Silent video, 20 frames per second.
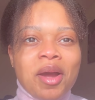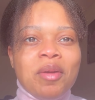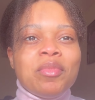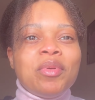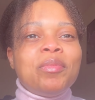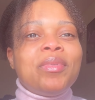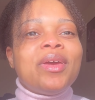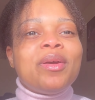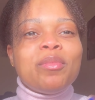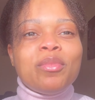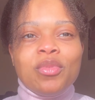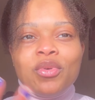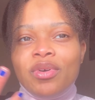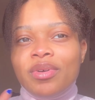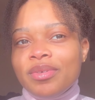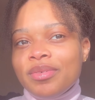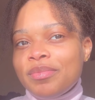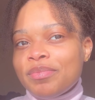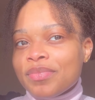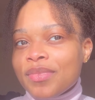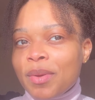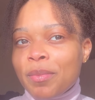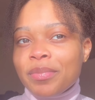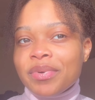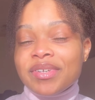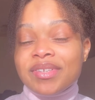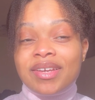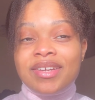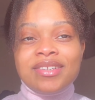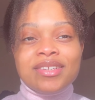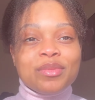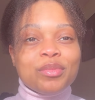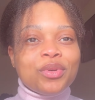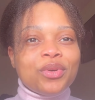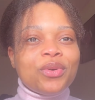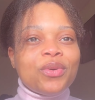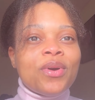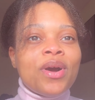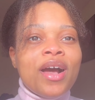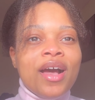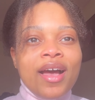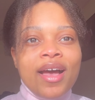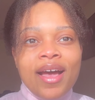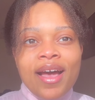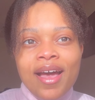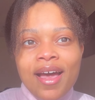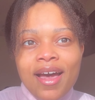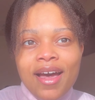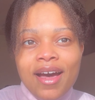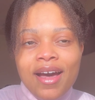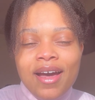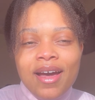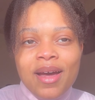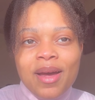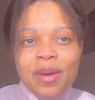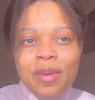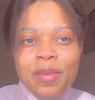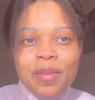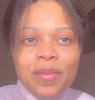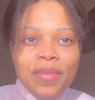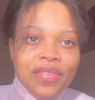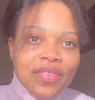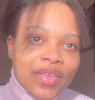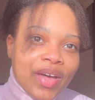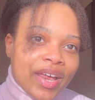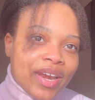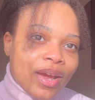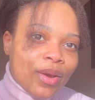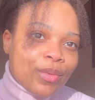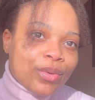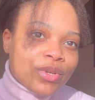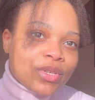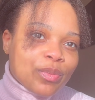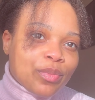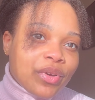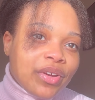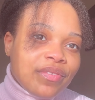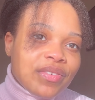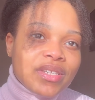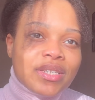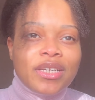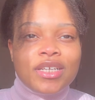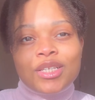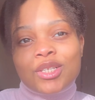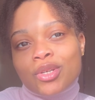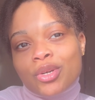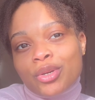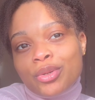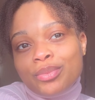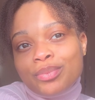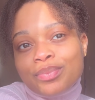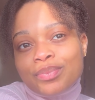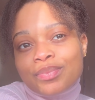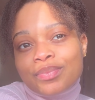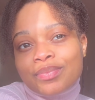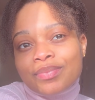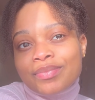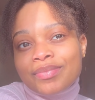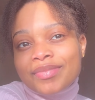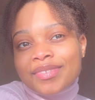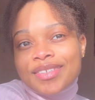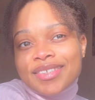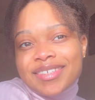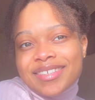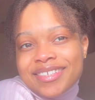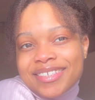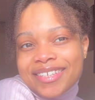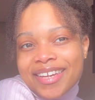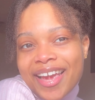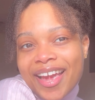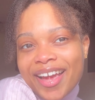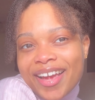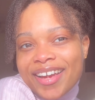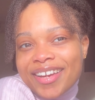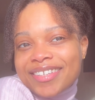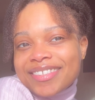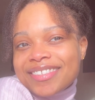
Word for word: I'm a bit more presentable um, than I was previously, so yeah.